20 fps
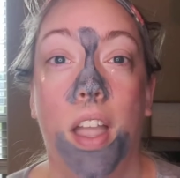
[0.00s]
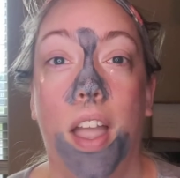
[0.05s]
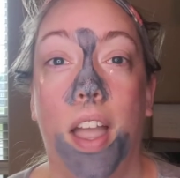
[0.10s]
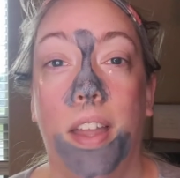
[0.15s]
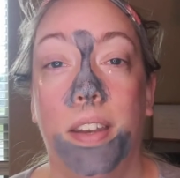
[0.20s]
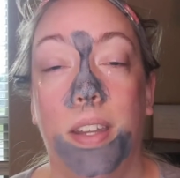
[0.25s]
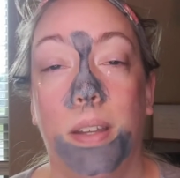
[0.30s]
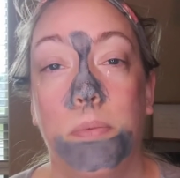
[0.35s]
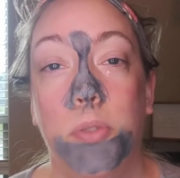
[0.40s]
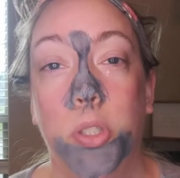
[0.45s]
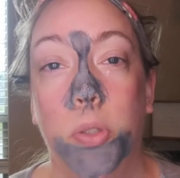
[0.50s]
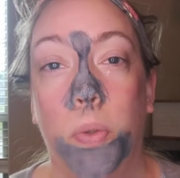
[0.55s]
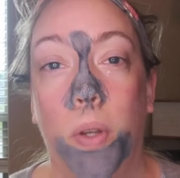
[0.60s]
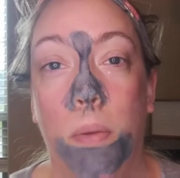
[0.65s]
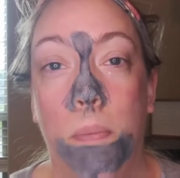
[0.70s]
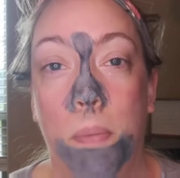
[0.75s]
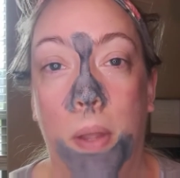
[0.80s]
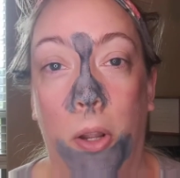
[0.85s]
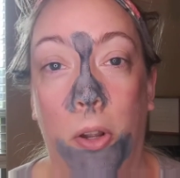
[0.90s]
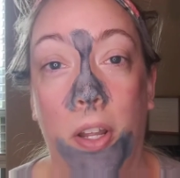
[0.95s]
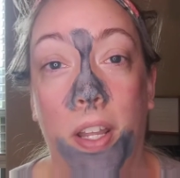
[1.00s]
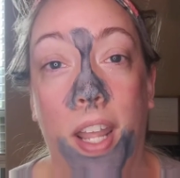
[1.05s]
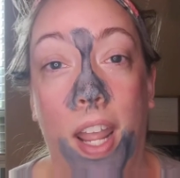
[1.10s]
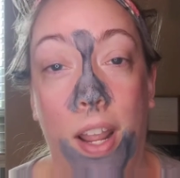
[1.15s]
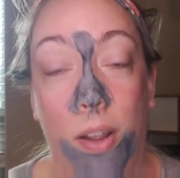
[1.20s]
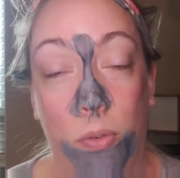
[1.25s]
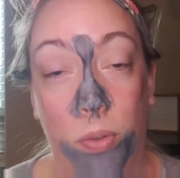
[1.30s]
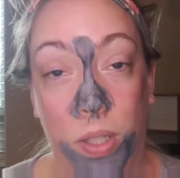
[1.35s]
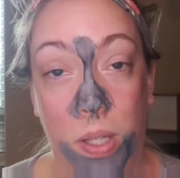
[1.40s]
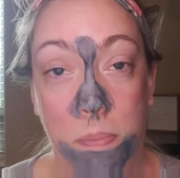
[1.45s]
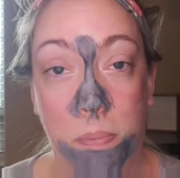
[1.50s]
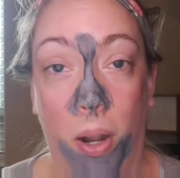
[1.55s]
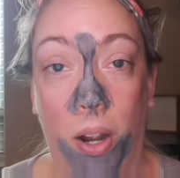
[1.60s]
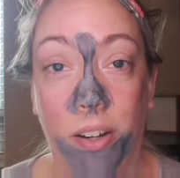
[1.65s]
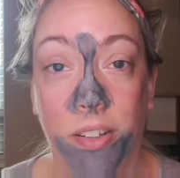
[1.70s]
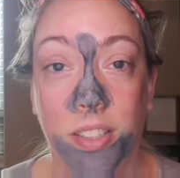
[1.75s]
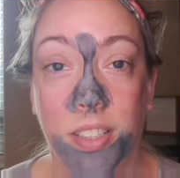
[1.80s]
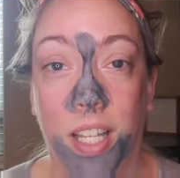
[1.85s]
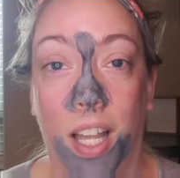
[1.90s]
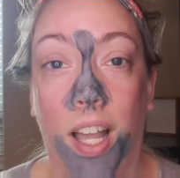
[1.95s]
end up doing Mary Kay only
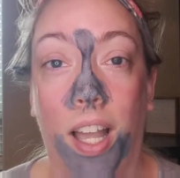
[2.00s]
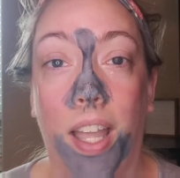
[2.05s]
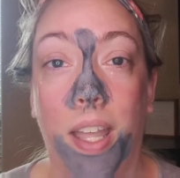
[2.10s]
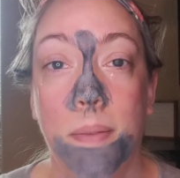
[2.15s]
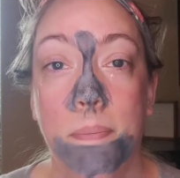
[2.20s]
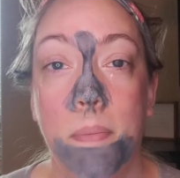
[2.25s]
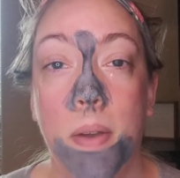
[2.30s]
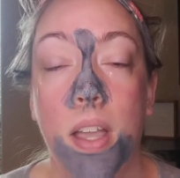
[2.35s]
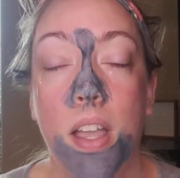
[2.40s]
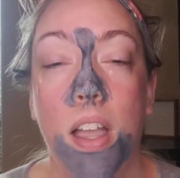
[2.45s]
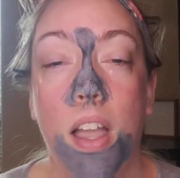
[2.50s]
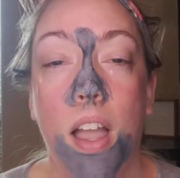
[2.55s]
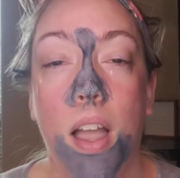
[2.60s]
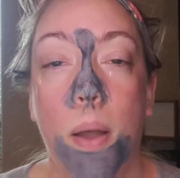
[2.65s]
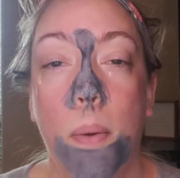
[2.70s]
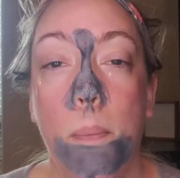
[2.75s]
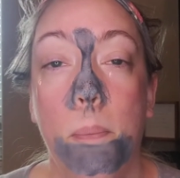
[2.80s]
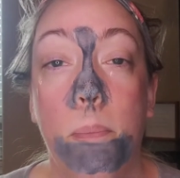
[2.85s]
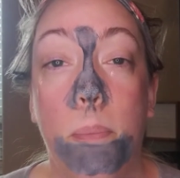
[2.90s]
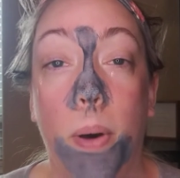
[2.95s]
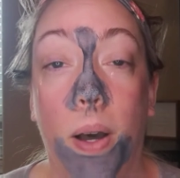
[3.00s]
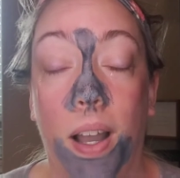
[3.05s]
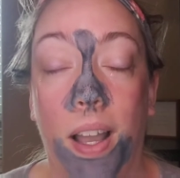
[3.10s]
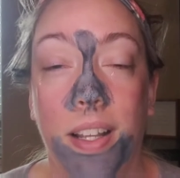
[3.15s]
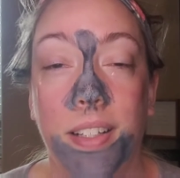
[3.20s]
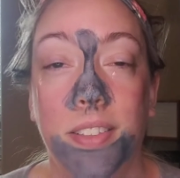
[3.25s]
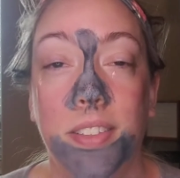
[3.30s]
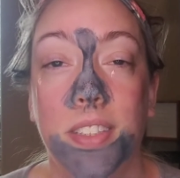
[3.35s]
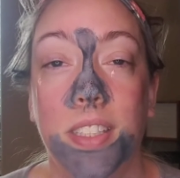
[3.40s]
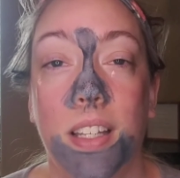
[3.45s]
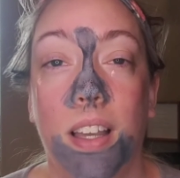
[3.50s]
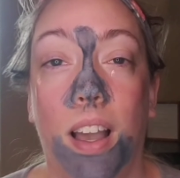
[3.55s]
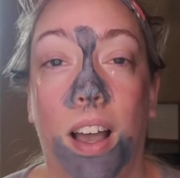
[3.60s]
part-time. But